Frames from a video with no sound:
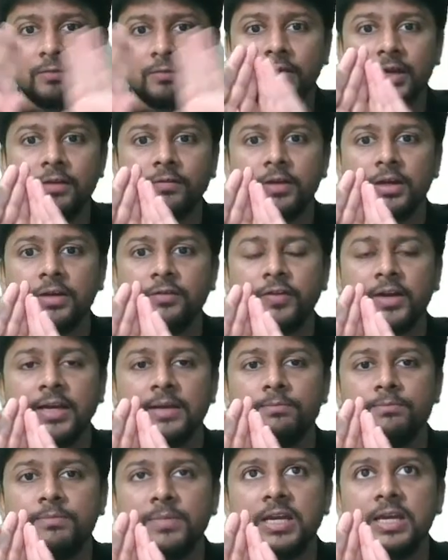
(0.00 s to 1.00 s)

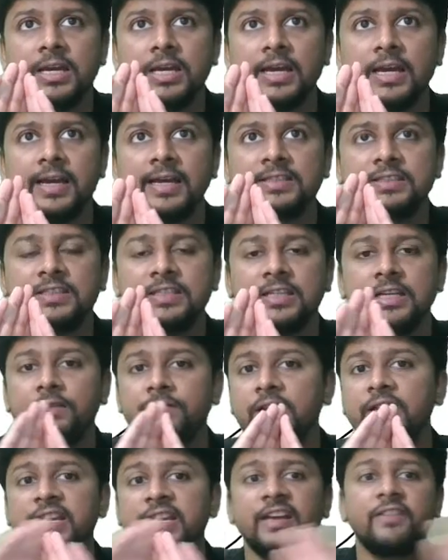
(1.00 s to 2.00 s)
115 BAC
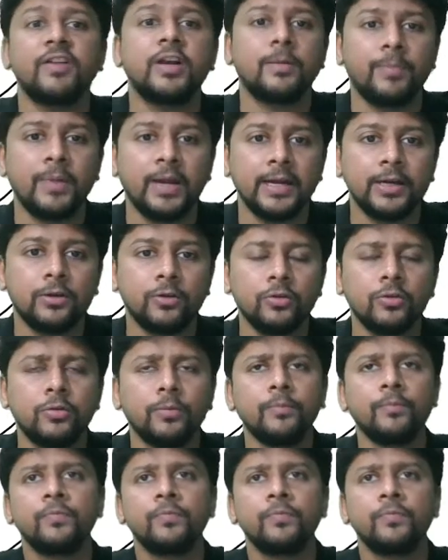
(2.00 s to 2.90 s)
will never apply to you.